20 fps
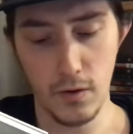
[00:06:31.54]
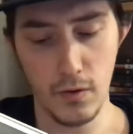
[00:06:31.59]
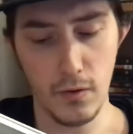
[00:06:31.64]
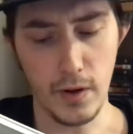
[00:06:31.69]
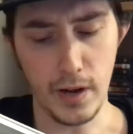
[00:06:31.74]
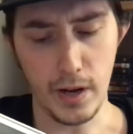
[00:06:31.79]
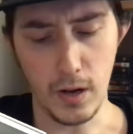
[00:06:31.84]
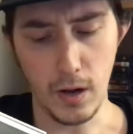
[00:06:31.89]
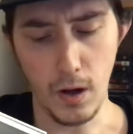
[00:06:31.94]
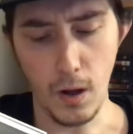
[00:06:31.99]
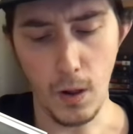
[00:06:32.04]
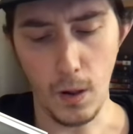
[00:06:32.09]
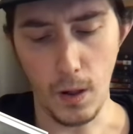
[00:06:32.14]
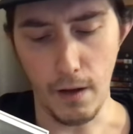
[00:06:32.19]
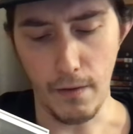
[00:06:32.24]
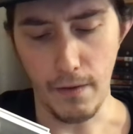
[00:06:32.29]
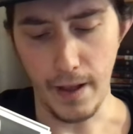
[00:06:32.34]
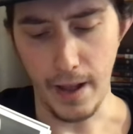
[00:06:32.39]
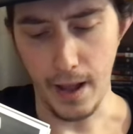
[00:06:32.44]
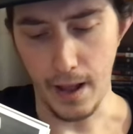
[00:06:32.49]
recall
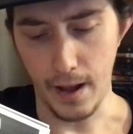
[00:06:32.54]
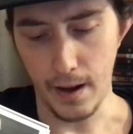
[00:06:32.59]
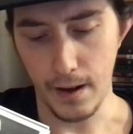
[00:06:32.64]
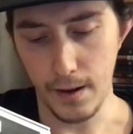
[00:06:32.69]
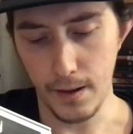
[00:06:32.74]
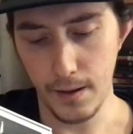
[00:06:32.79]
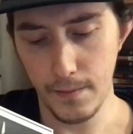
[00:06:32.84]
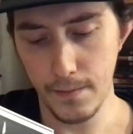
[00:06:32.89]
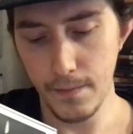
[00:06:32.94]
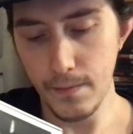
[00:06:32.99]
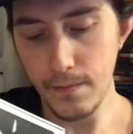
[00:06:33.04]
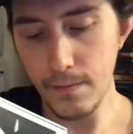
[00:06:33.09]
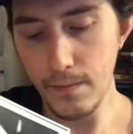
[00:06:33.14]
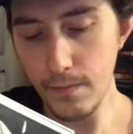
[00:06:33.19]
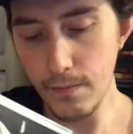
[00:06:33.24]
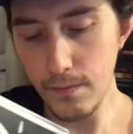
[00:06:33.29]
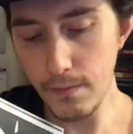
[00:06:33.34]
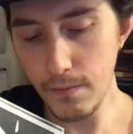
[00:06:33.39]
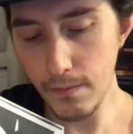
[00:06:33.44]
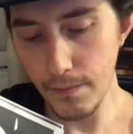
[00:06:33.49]
offhand.
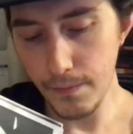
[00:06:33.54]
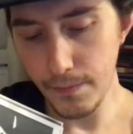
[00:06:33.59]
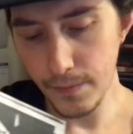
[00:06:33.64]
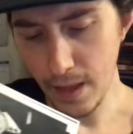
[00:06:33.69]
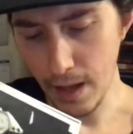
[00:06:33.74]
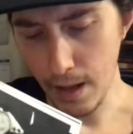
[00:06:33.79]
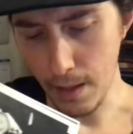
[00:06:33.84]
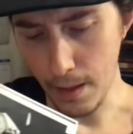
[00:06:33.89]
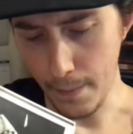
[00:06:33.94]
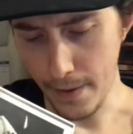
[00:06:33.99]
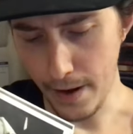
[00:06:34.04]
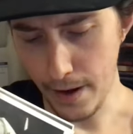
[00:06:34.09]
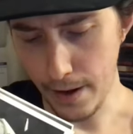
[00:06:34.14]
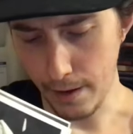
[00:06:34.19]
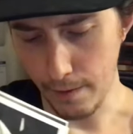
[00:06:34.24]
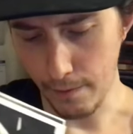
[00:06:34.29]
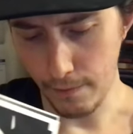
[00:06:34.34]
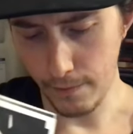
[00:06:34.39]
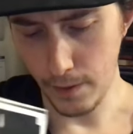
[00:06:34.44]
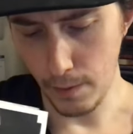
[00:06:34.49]
The
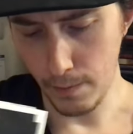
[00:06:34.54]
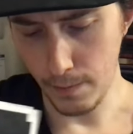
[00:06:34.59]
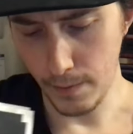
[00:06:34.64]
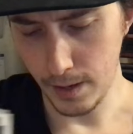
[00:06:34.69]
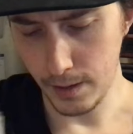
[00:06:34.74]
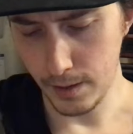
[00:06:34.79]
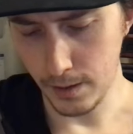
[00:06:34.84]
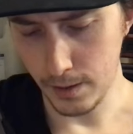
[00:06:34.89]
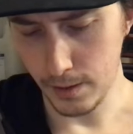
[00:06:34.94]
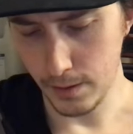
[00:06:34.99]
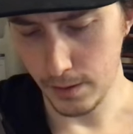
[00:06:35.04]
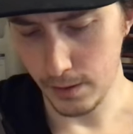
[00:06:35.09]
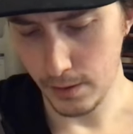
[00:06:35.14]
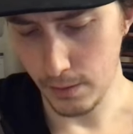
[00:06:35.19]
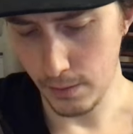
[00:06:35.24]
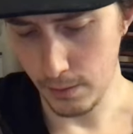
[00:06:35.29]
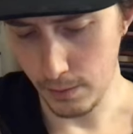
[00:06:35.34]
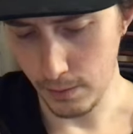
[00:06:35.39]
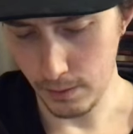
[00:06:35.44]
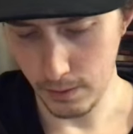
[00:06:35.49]
American Film
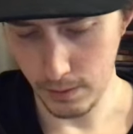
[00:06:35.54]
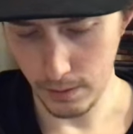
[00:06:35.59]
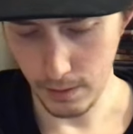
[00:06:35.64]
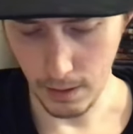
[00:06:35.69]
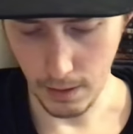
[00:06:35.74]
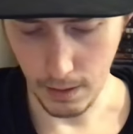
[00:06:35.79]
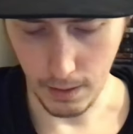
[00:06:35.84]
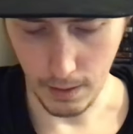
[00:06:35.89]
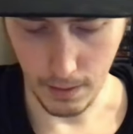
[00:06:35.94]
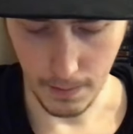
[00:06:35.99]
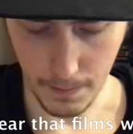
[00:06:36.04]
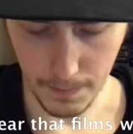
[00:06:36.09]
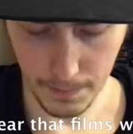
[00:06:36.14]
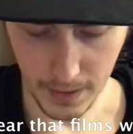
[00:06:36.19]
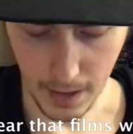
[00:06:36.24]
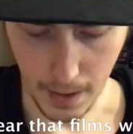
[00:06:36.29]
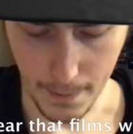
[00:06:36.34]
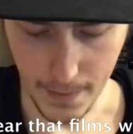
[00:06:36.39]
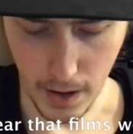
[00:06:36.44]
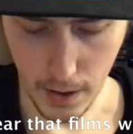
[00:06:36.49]
Institute's uh,
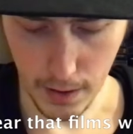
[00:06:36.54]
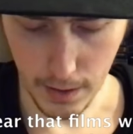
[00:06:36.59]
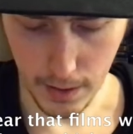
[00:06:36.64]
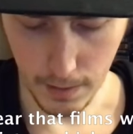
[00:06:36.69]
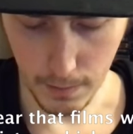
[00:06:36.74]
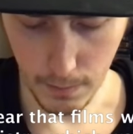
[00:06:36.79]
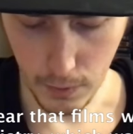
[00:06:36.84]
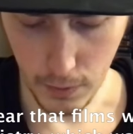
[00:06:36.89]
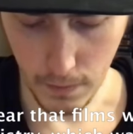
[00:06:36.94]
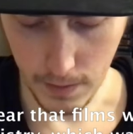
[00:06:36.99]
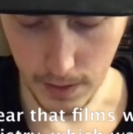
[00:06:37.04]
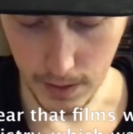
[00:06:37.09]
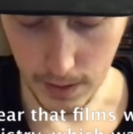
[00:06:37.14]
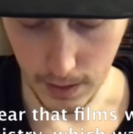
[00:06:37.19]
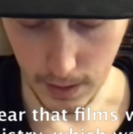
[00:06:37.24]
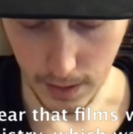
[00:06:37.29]
American Movies